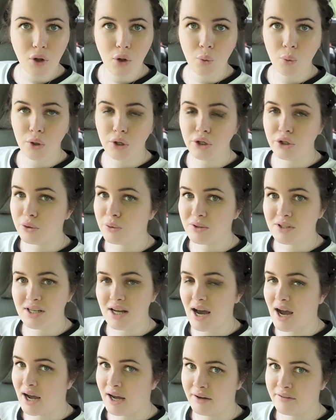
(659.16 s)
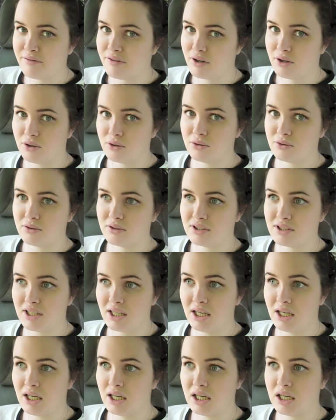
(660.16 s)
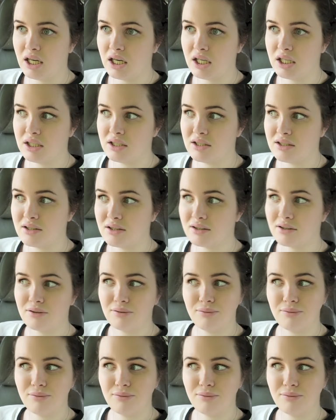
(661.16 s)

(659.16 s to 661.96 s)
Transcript: we're used to iPhones and